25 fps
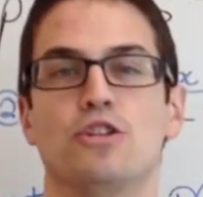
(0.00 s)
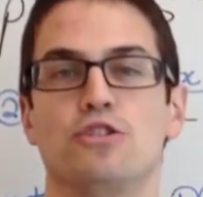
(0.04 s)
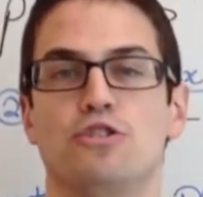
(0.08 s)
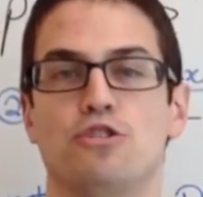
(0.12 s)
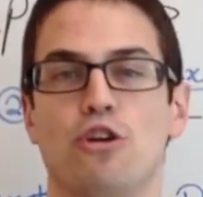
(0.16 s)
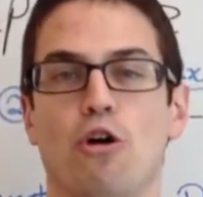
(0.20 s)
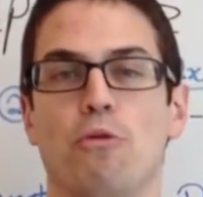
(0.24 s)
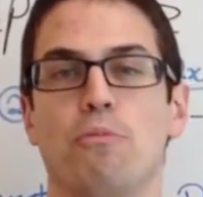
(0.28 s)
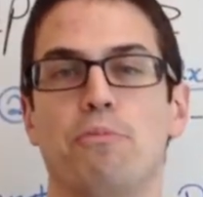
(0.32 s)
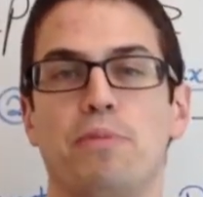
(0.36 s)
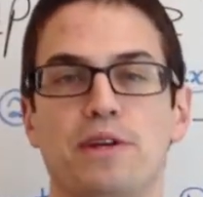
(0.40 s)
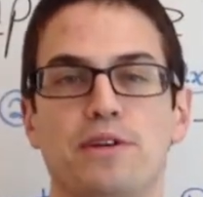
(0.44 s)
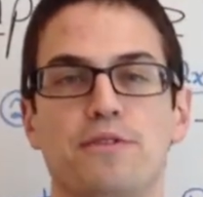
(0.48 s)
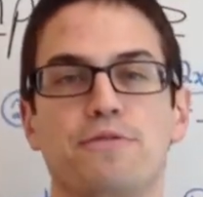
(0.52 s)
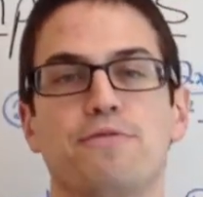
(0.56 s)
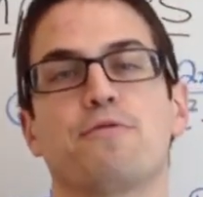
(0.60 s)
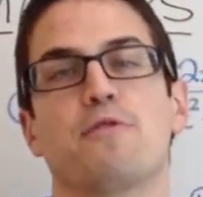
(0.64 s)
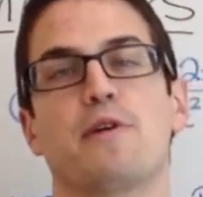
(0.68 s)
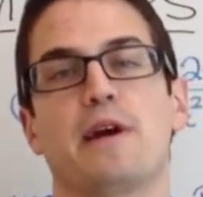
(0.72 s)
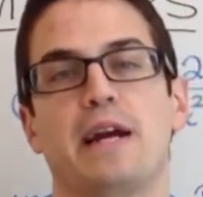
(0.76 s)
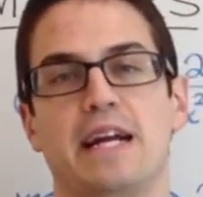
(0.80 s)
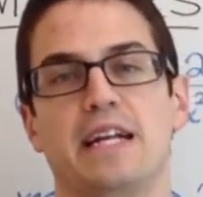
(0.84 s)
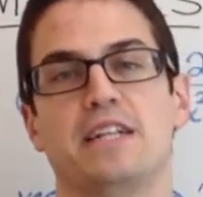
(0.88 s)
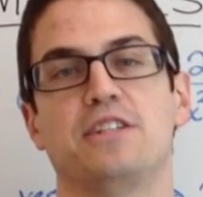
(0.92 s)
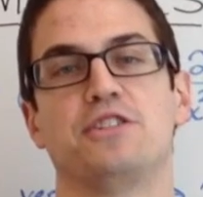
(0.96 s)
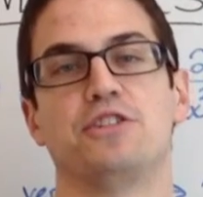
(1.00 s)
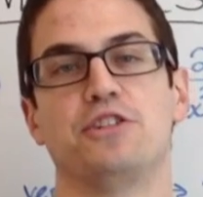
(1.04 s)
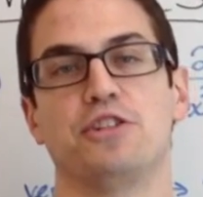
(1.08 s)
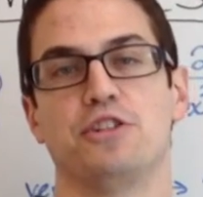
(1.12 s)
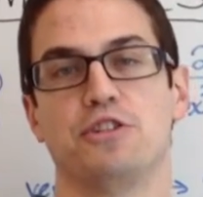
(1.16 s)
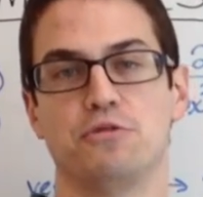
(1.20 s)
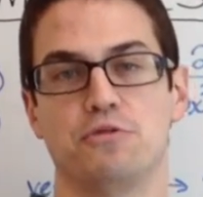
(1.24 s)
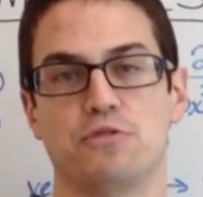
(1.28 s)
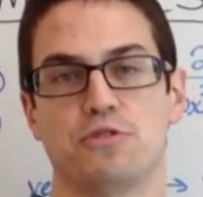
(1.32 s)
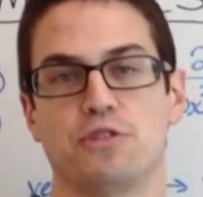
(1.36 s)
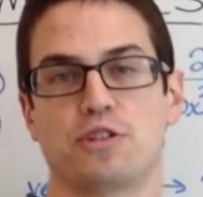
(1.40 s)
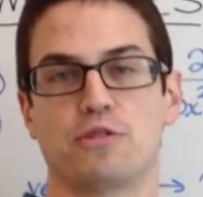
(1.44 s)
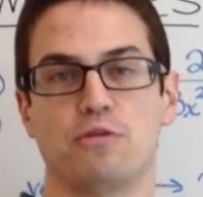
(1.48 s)
Don't be afraid to
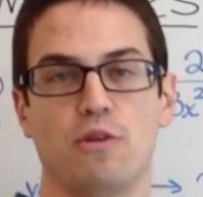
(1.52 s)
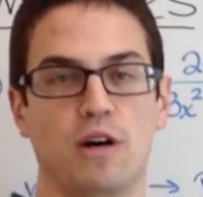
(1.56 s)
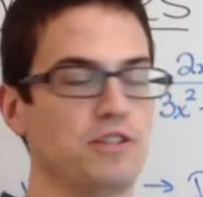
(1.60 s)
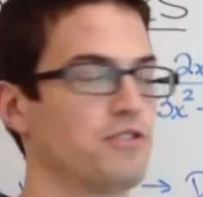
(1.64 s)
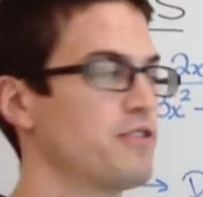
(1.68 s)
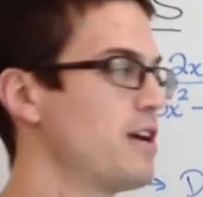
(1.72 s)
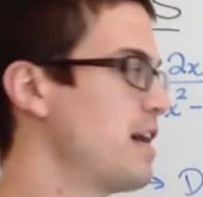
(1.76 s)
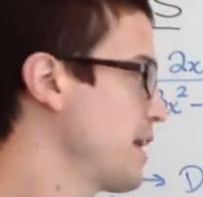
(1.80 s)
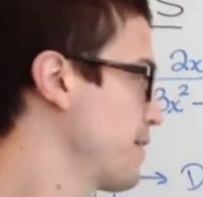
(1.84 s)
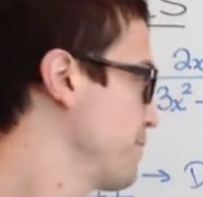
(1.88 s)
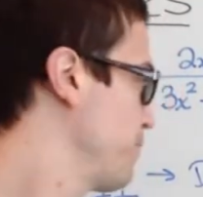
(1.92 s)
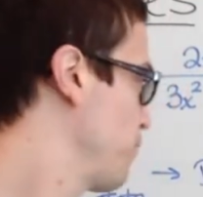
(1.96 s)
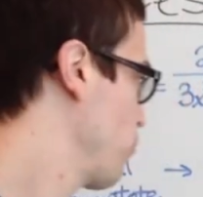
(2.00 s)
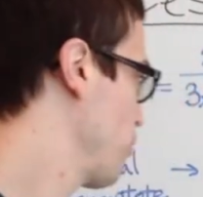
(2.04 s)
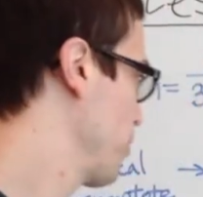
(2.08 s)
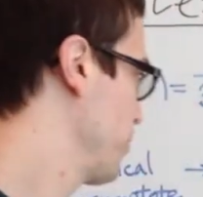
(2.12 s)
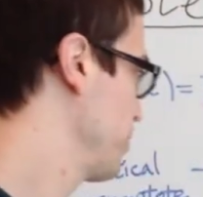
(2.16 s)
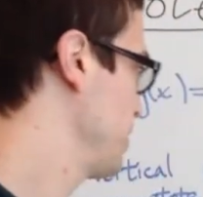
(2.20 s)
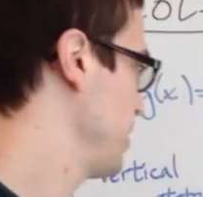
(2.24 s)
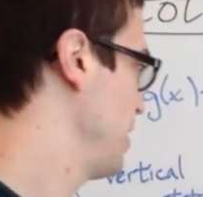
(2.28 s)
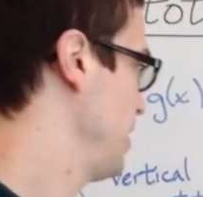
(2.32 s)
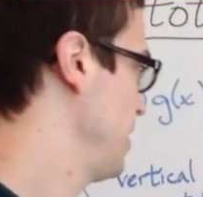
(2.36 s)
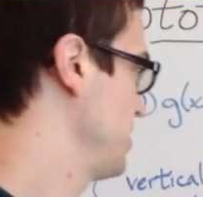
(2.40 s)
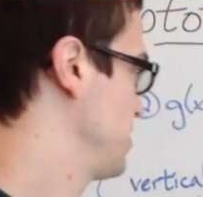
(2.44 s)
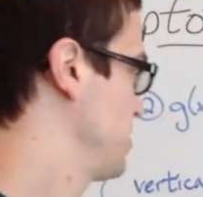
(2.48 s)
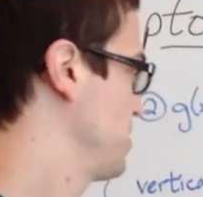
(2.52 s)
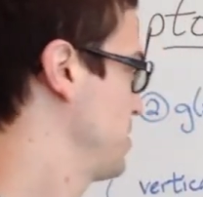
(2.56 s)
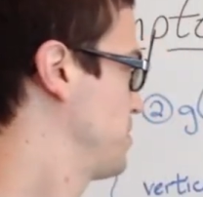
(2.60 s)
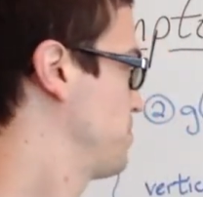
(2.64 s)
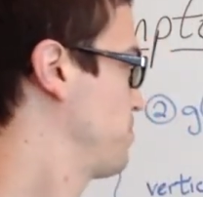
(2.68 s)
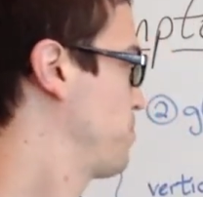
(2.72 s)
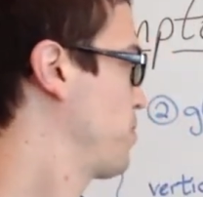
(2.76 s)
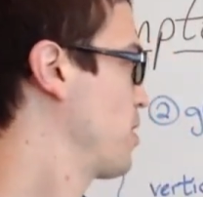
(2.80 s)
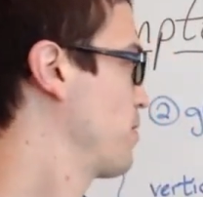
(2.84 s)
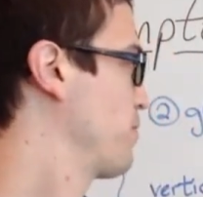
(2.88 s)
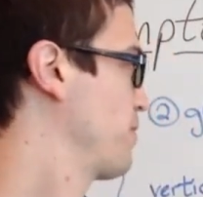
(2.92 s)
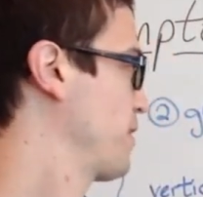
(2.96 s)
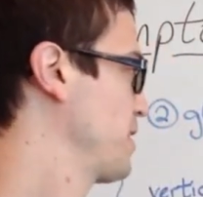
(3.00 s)
use the quadratic formula. It's
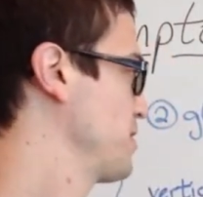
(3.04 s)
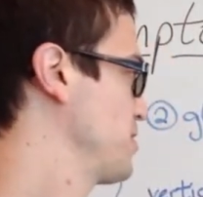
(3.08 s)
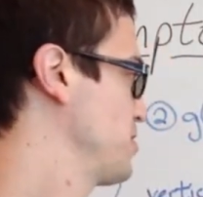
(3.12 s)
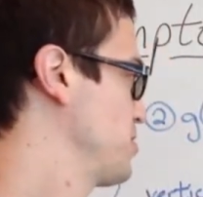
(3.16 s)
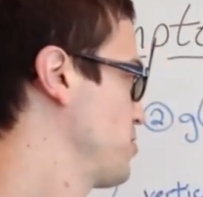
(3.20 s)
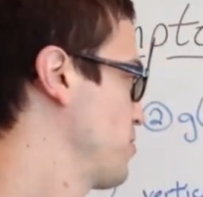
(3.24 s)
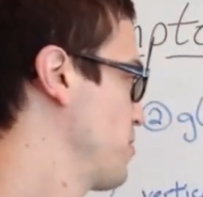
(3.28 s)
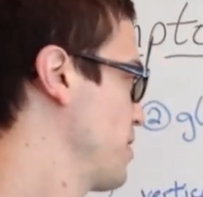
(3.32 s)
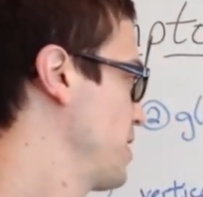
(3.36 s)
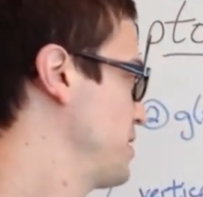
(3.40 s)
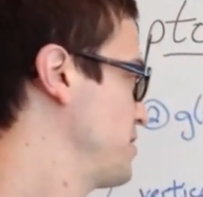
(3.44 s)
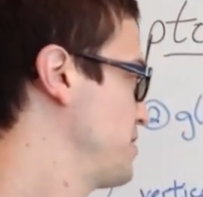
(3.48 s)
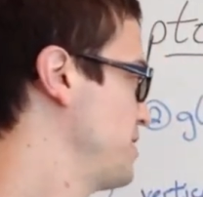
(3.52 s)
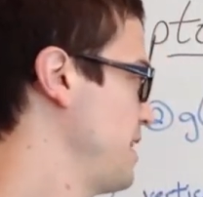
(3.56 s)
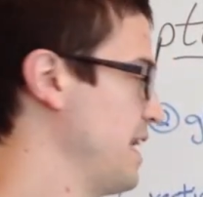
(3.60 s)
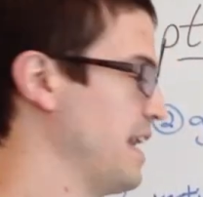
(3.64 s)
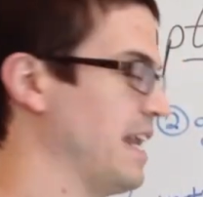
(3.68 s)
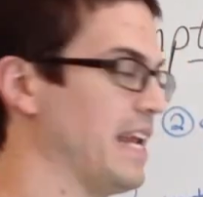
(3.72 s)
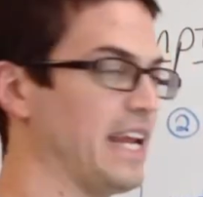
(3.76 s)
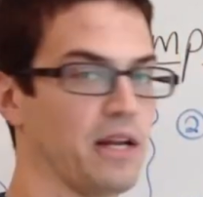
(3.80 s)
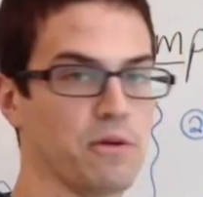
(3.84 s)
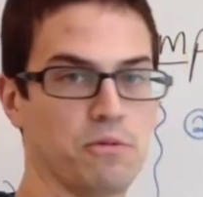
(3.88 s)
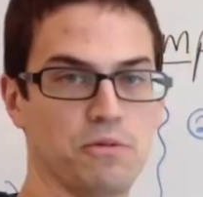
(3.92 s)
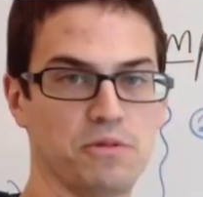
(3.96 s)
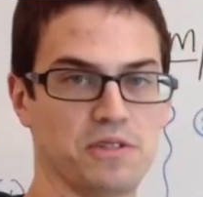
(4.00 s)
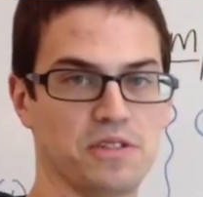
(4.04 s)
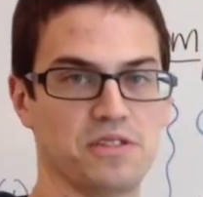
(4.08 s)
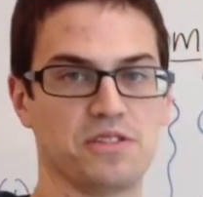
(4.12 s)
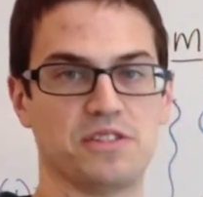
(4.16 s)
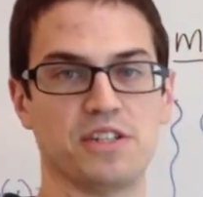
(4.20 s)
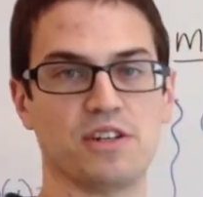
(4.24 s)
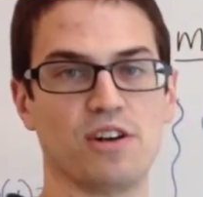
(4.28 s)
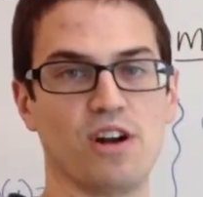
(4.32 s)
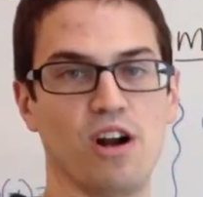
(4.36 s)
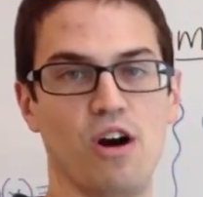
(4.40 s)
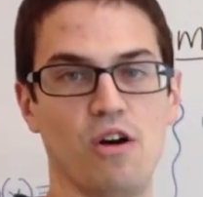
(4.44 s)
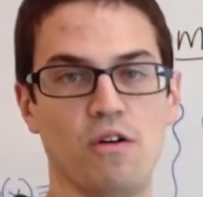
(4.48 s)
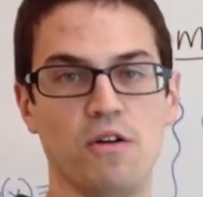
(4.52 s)
perfect because it's already set equal to
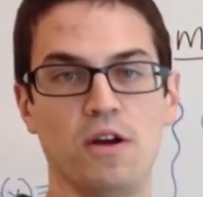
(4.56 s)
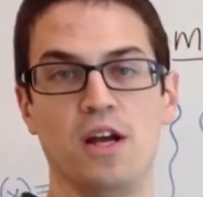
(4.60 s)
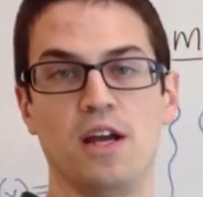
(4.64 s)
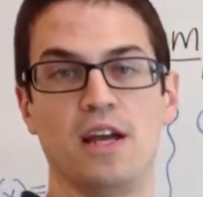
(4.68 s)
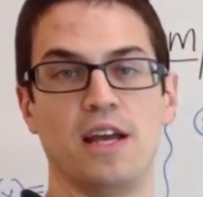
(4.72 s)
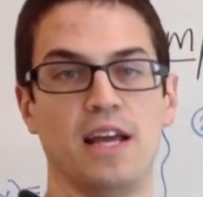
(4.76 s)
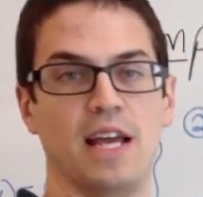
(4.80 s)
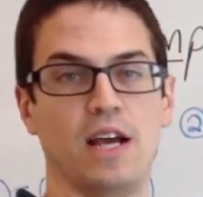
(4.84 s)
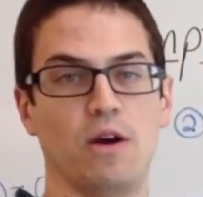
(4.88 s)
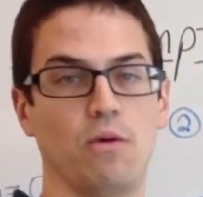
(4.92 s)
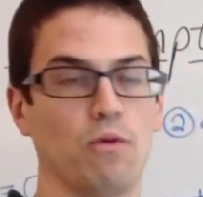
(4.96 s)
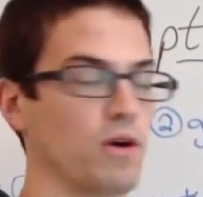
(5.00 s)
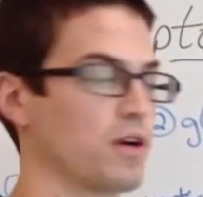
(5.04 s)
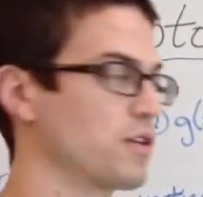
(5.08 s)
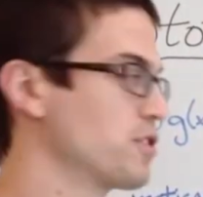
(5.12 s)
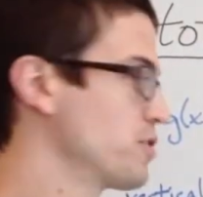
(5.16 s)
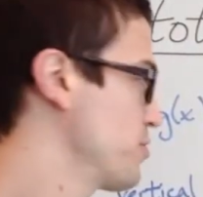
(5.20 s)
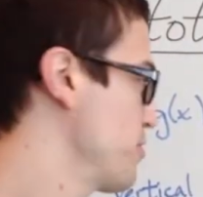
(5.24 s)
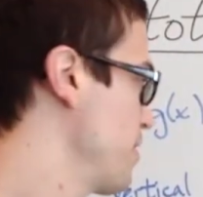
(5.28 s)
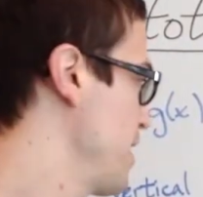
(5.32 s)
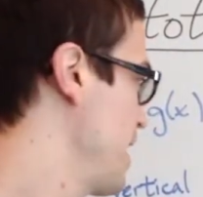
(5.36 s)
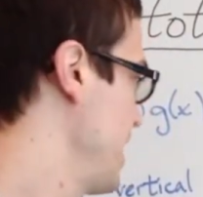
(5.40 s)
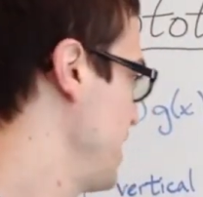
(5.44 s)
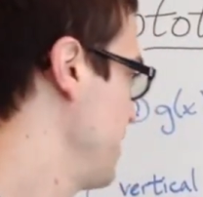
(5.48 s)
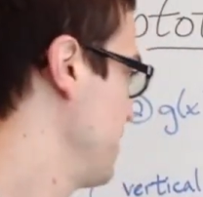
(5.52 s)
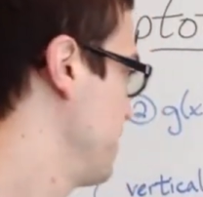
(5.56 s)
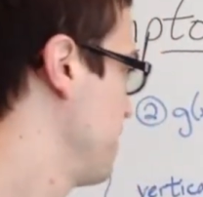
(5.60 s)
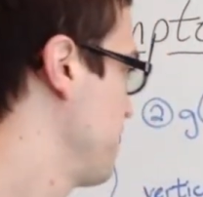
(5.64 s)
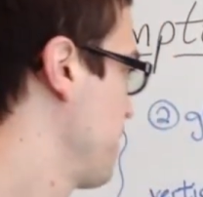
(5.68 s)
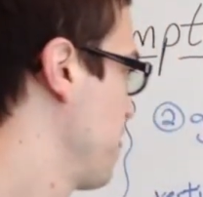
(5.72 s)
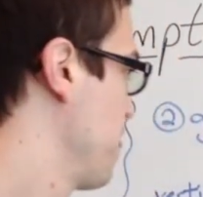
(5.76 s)
0. It works great.